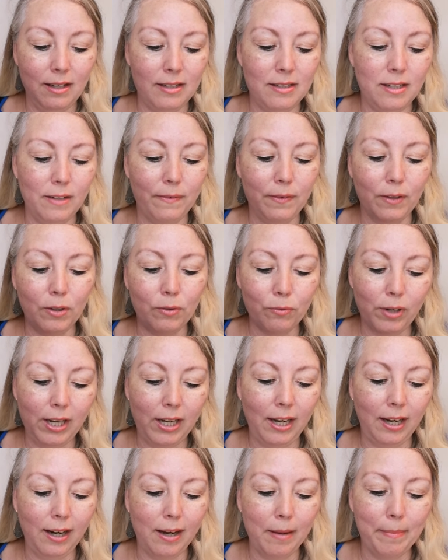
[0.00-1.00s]
a different
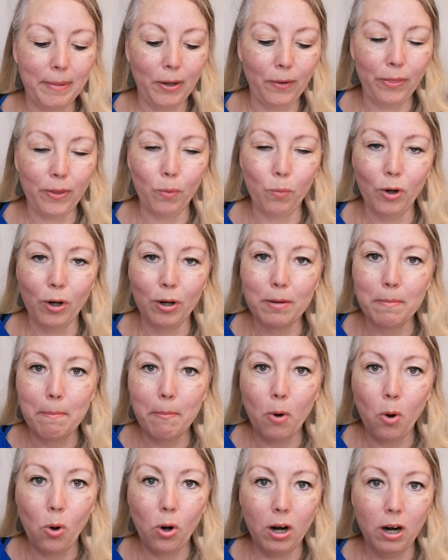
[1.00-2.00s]
reading about the word
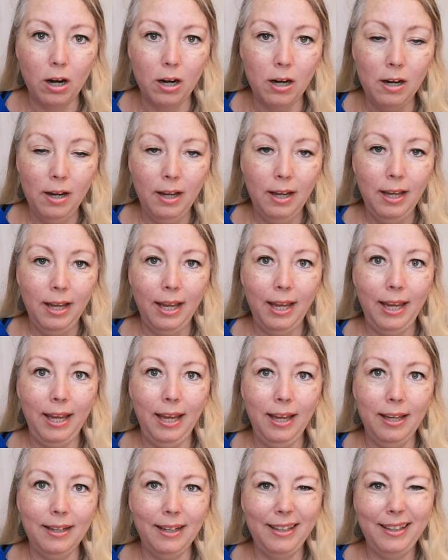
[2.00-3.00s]
more
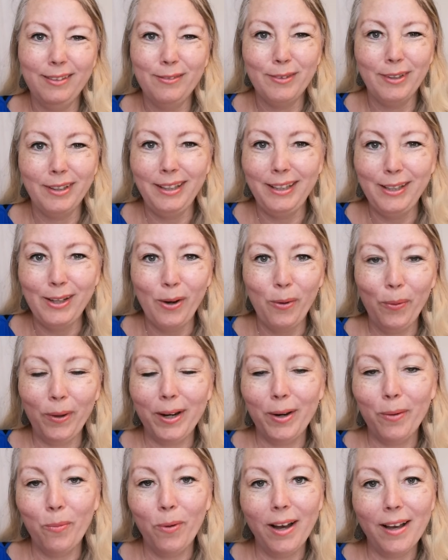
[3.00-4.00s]
and I didn't really know
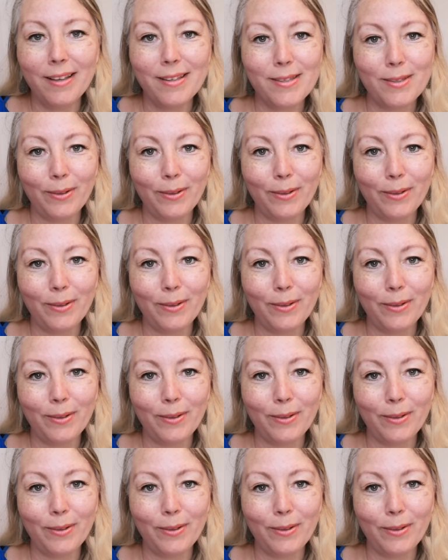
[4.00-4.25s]
what it was.